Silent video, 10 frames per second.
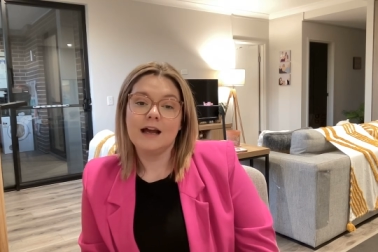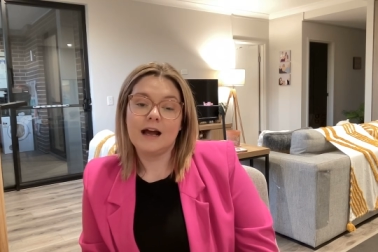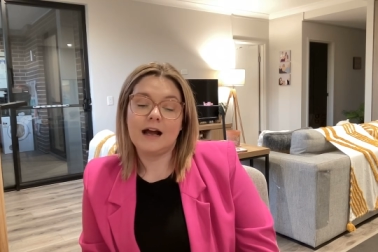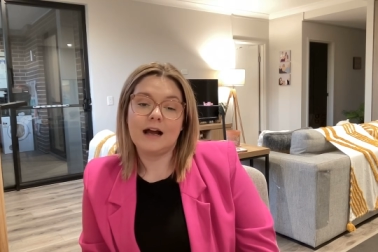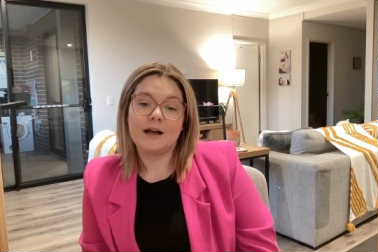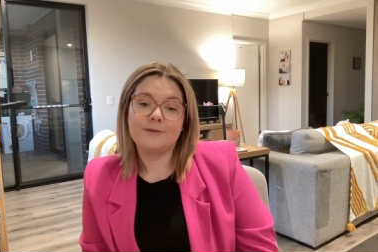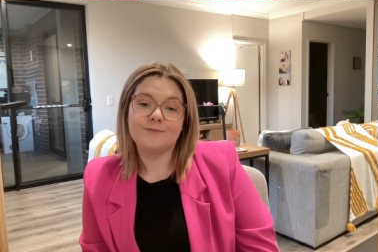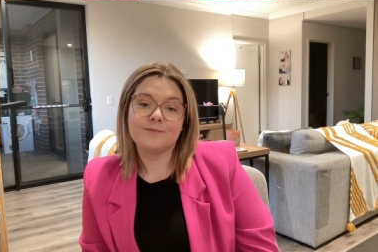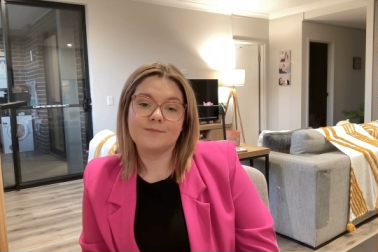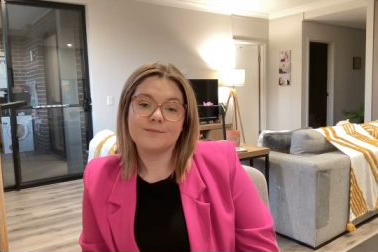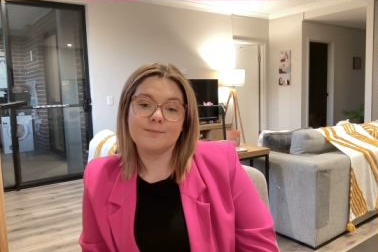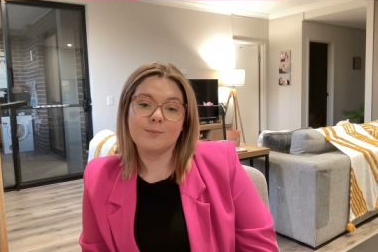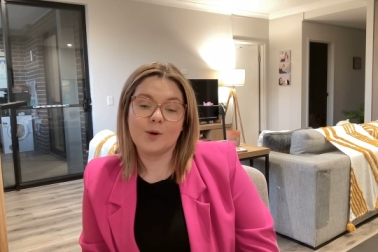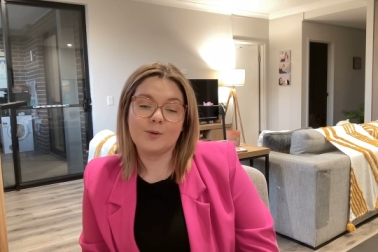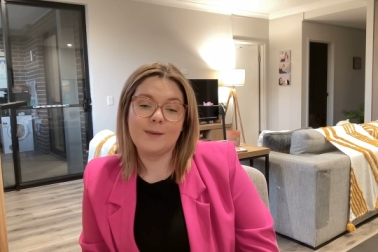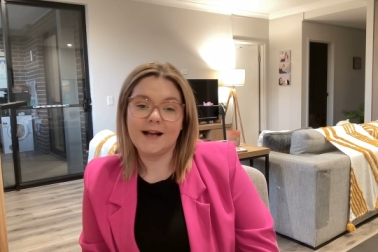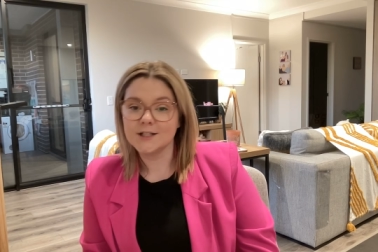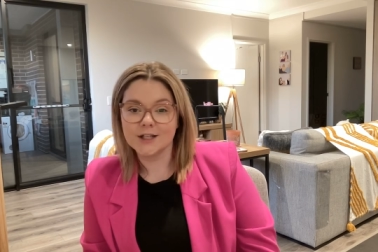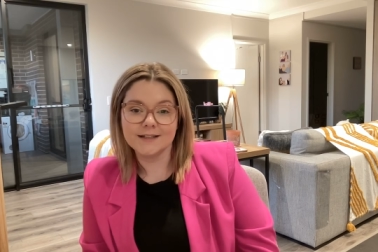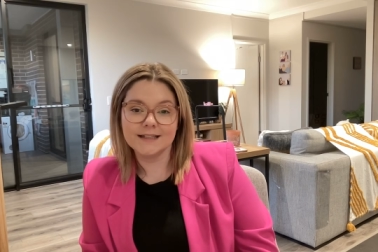um, model
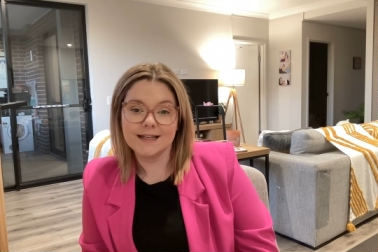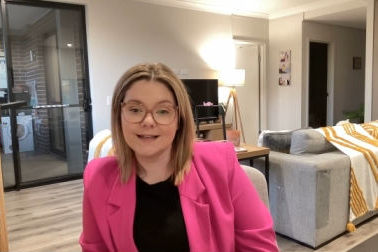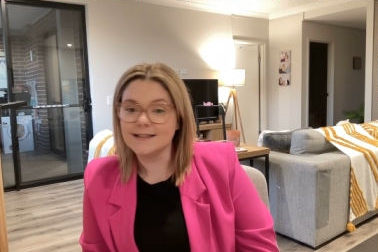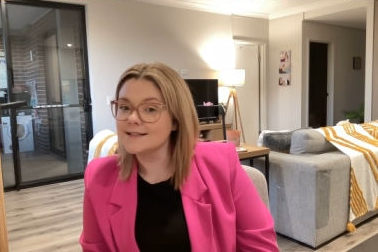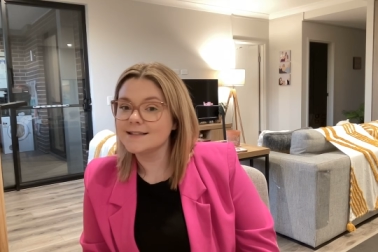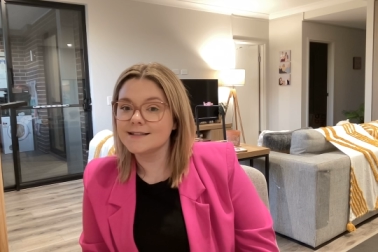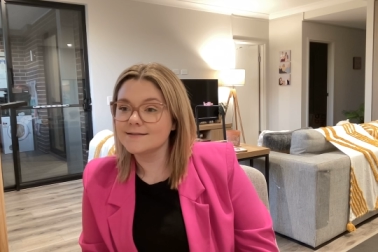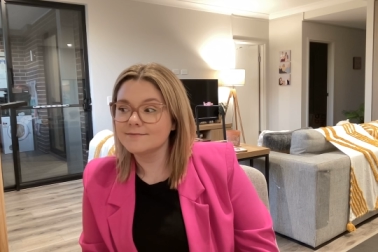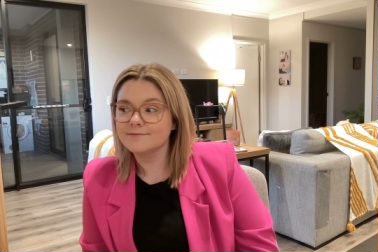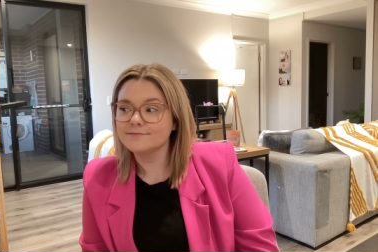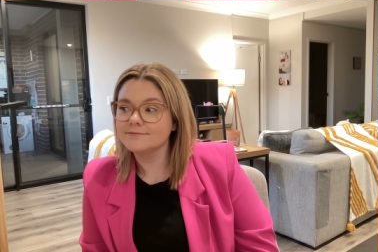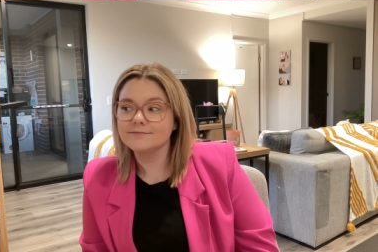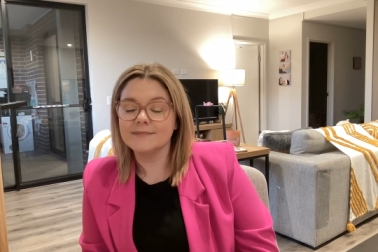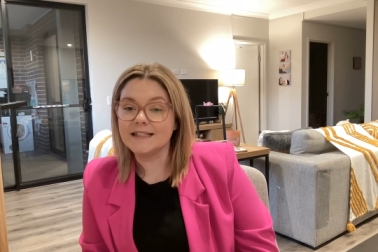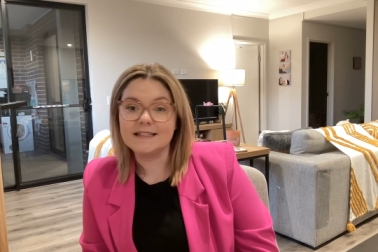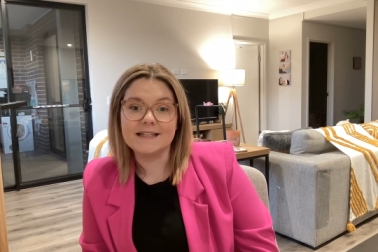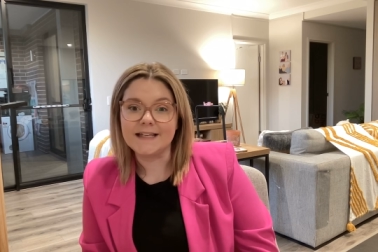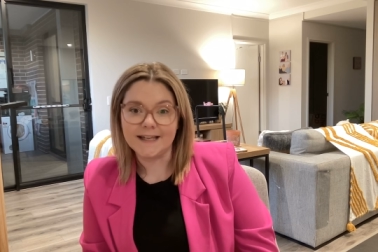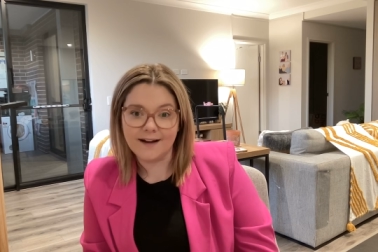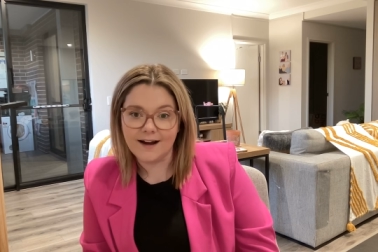pageant is is
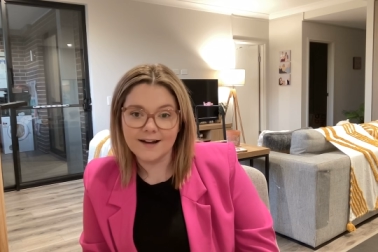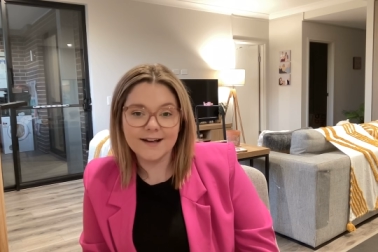here.